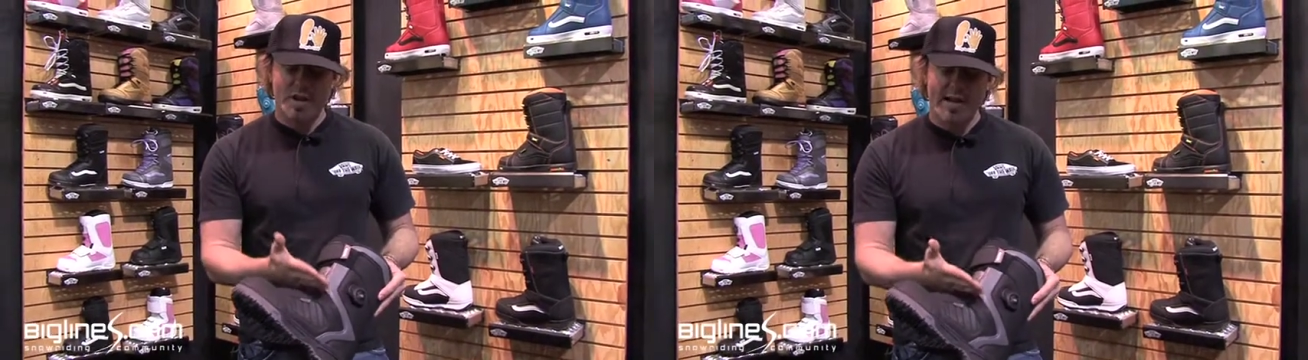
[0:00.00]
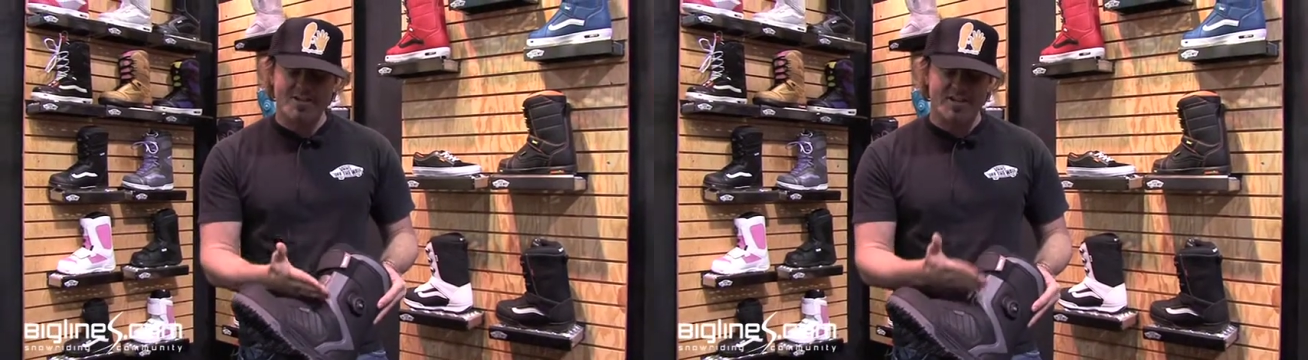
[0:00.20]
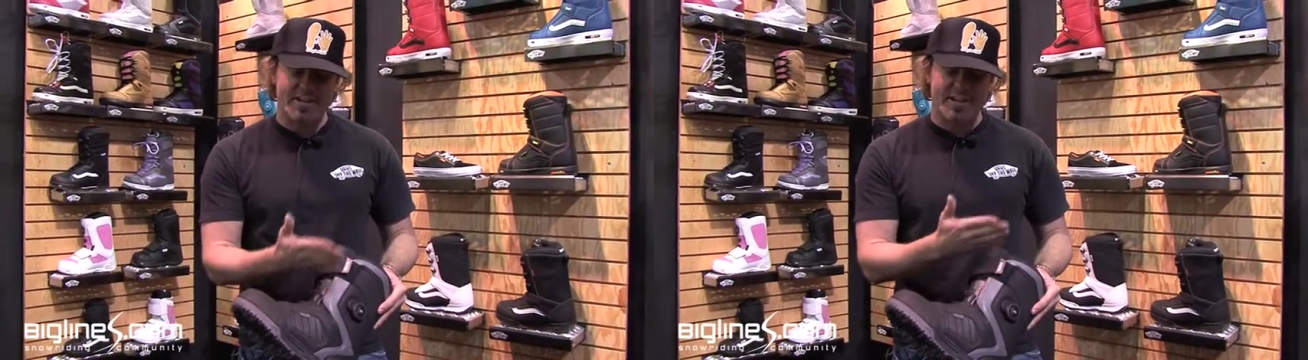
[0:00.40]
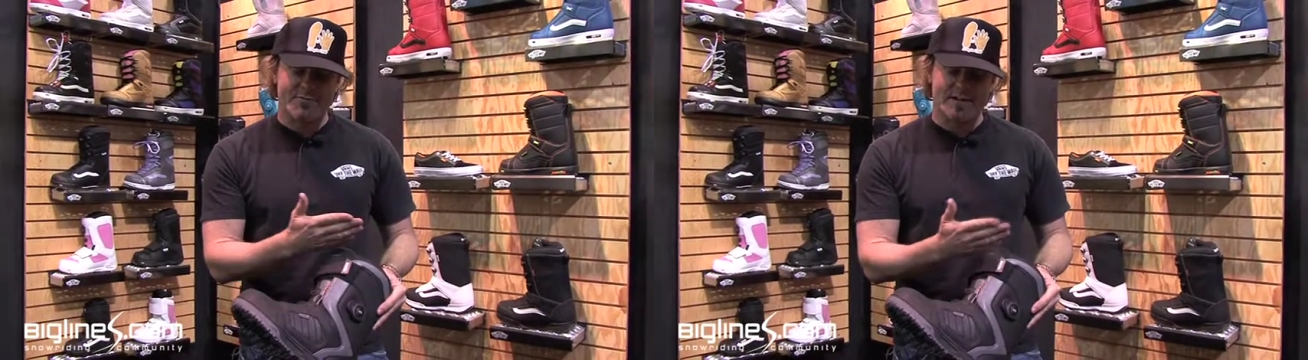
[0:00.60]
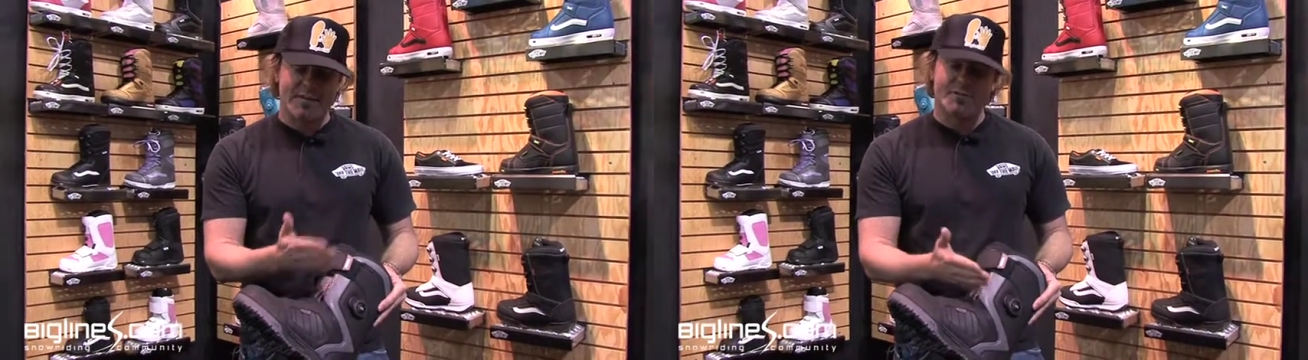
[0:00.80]
get is an
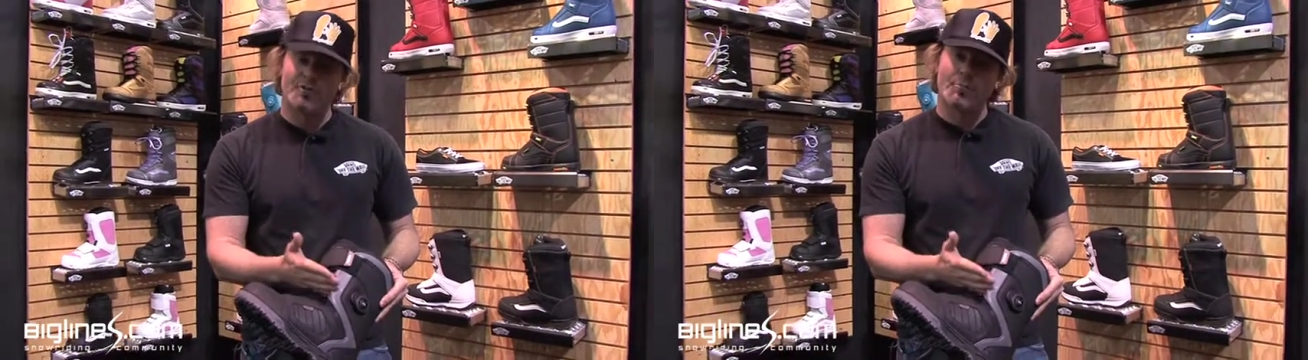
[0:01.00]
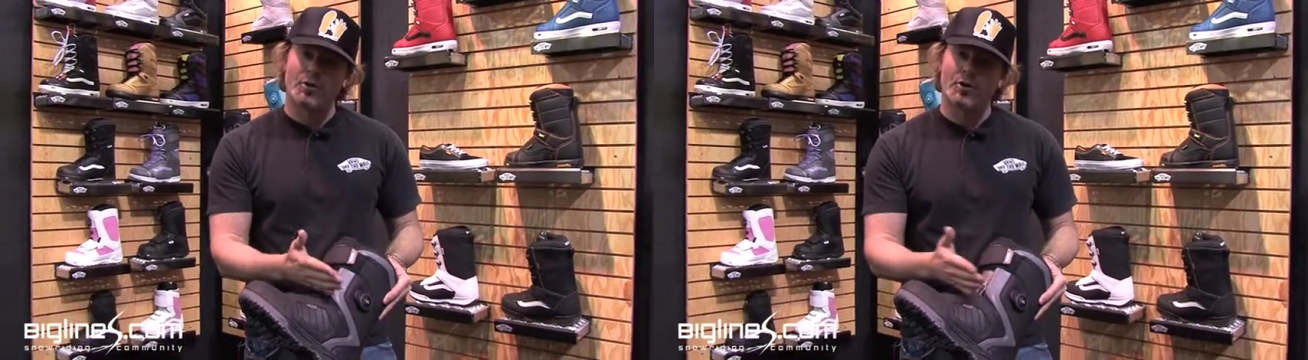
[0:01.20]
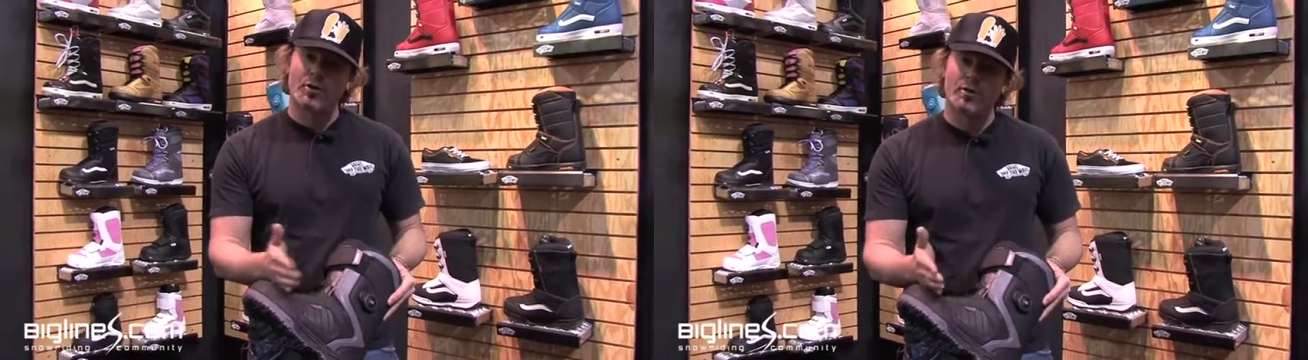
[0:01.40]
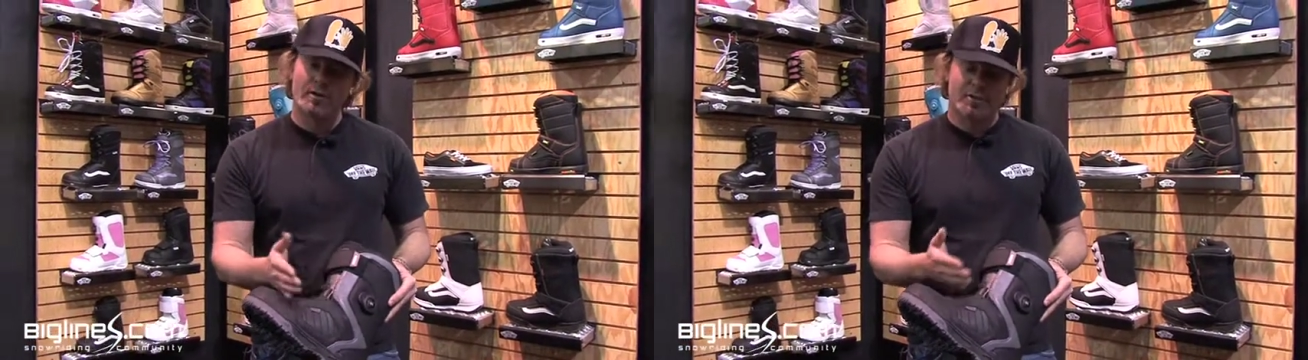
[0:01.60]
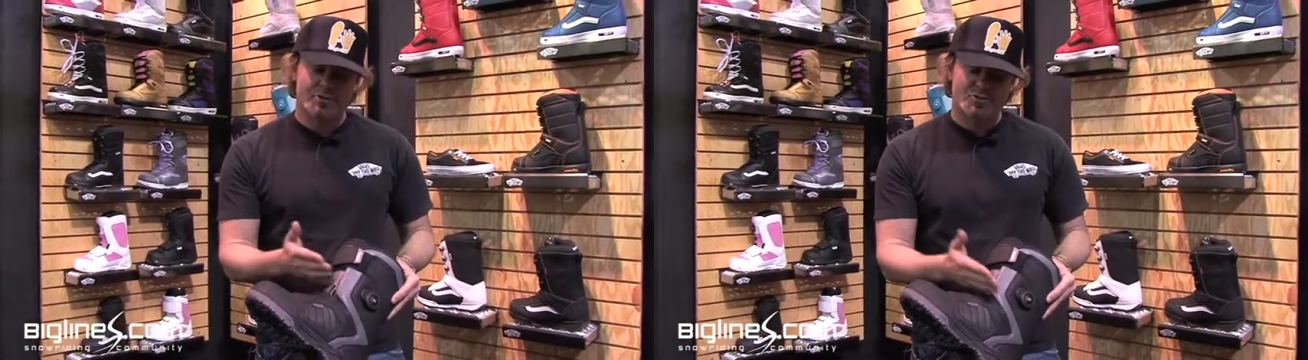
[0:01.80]
even level of pull
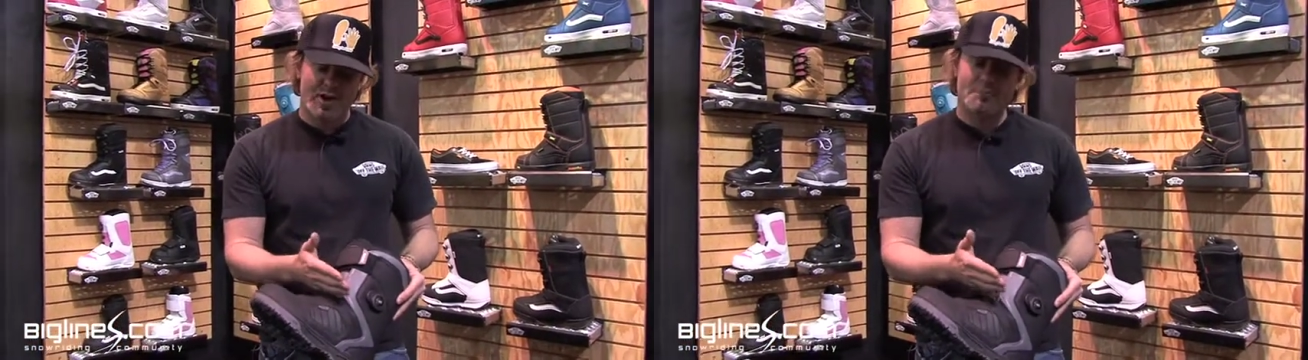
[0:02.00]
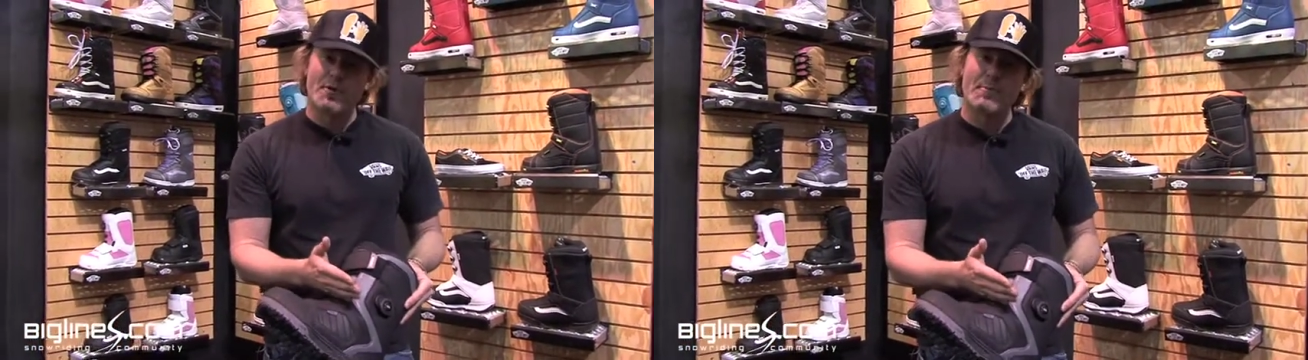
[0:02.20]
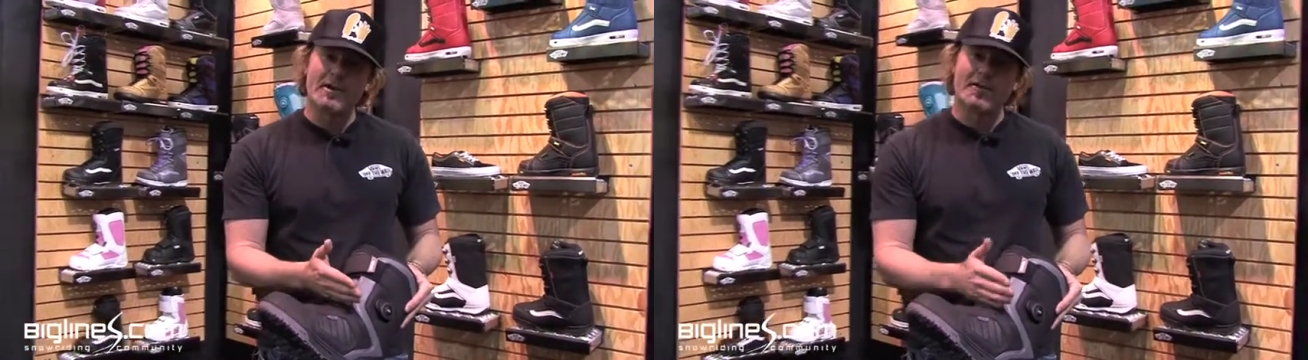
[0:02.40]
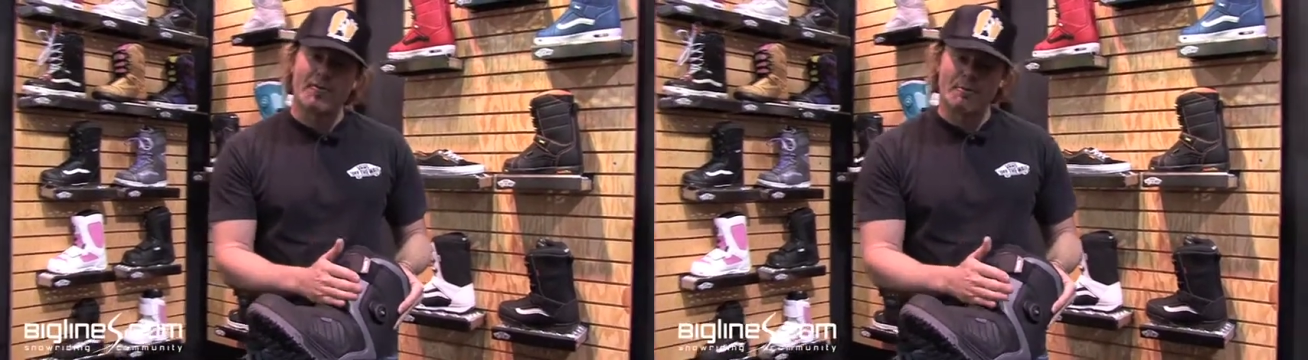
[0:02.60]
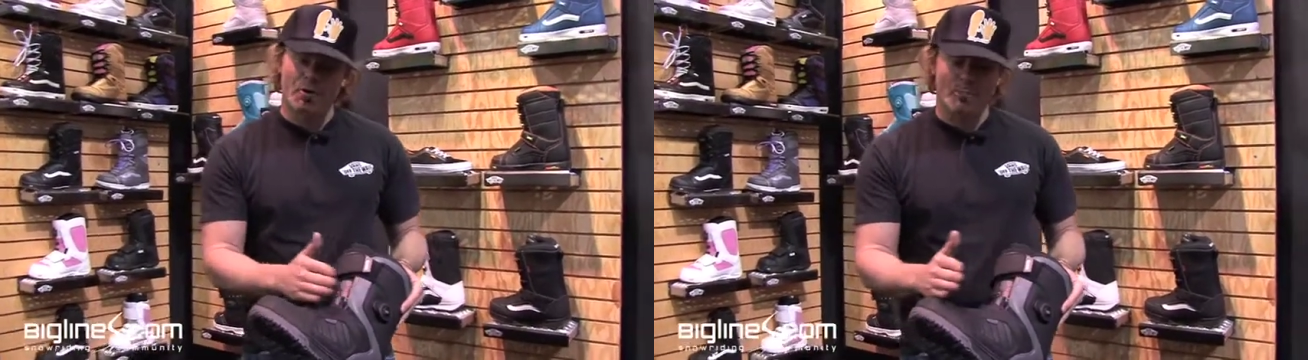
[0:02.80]
straight from the middle of
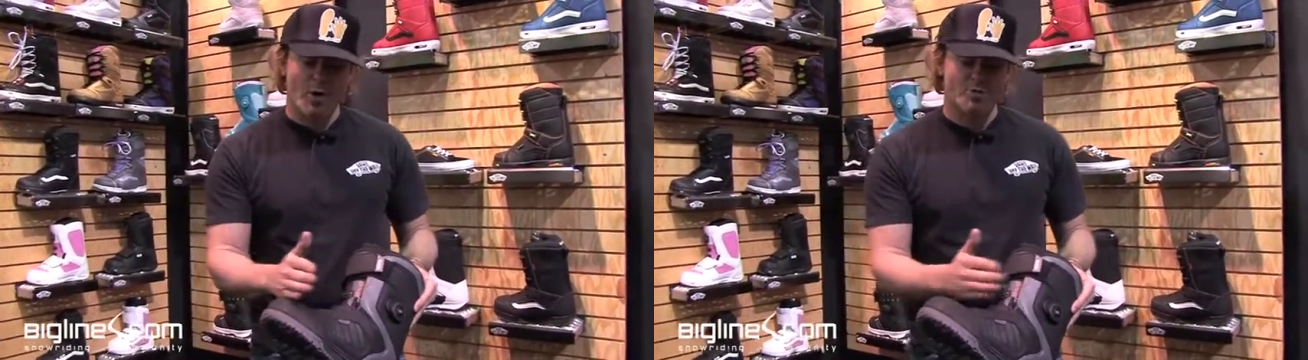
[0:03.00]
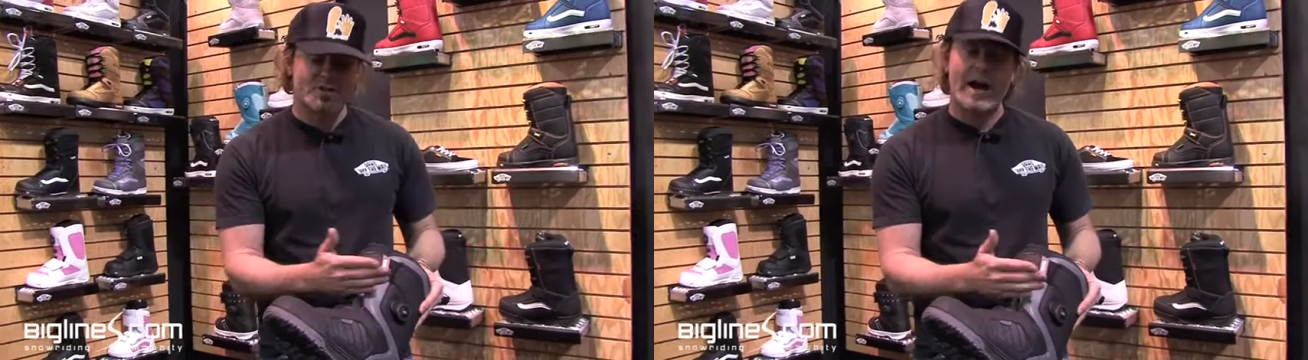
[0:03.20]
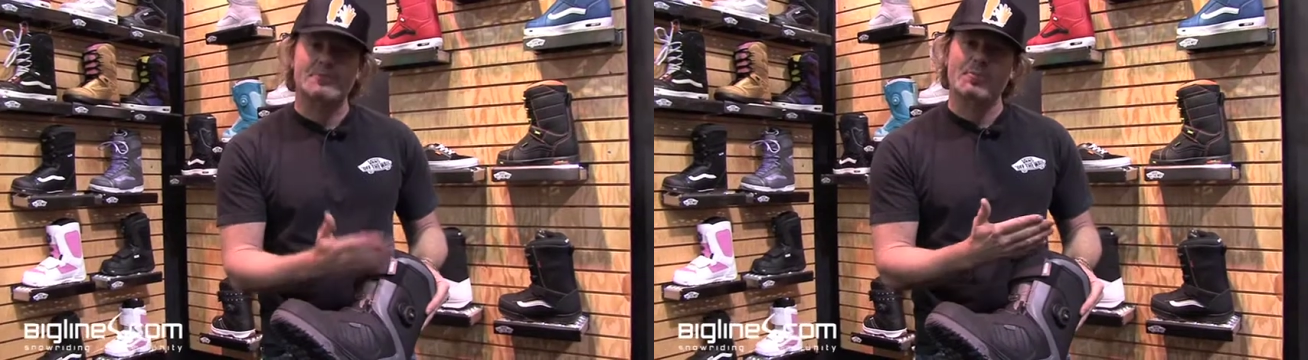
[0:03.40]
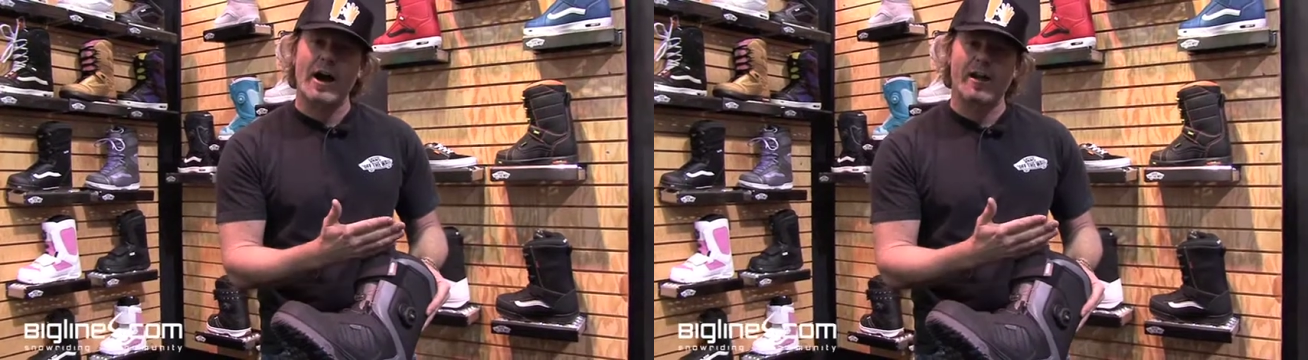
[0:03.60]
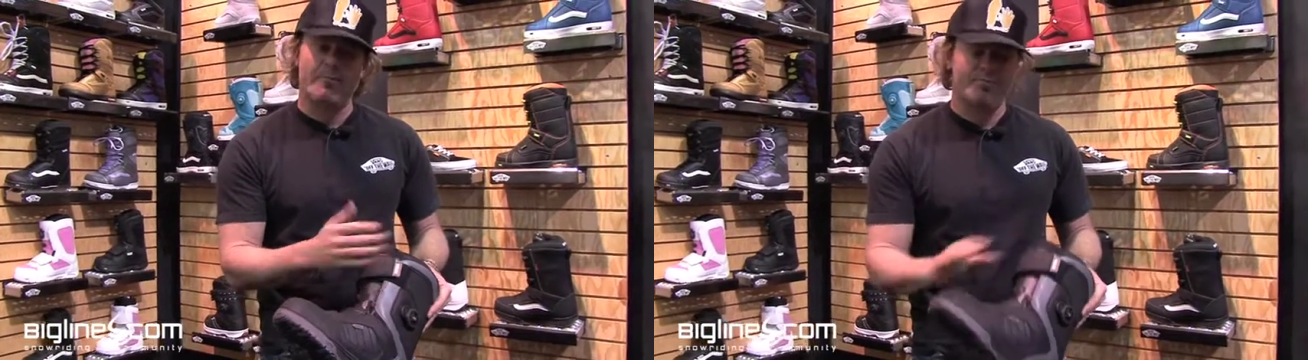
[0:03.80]
the boot, both top to
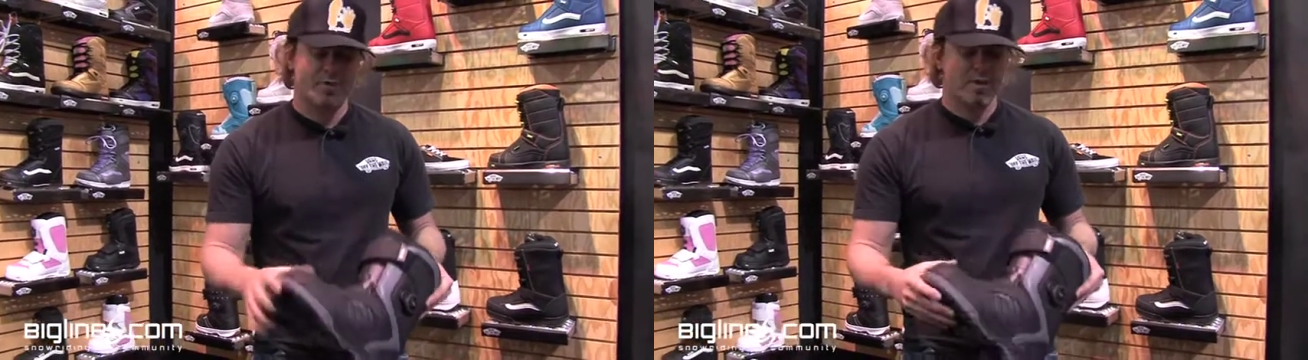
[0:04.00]
bottom.